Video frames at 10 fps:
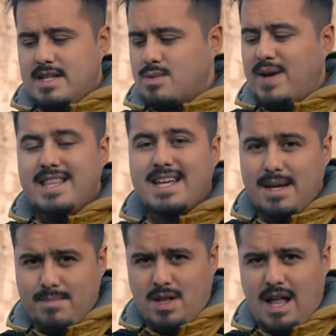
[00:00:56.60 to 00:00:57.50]
This way the
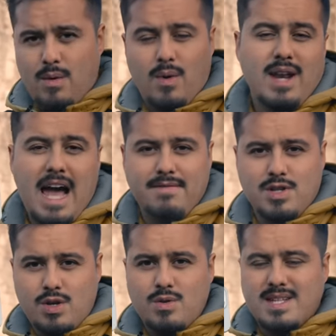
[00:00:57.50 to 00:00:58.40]
gimbal won't have
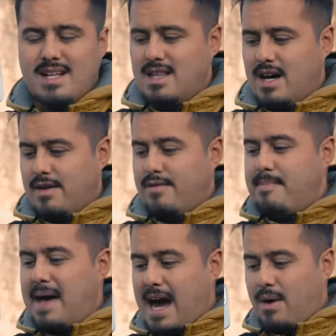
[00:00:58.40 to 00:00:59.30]
to use a lot of
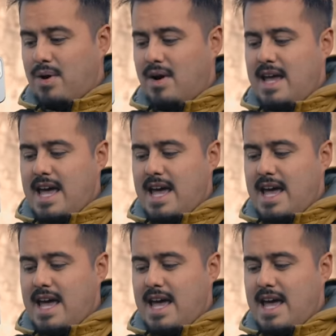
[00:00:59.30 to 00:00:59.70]
power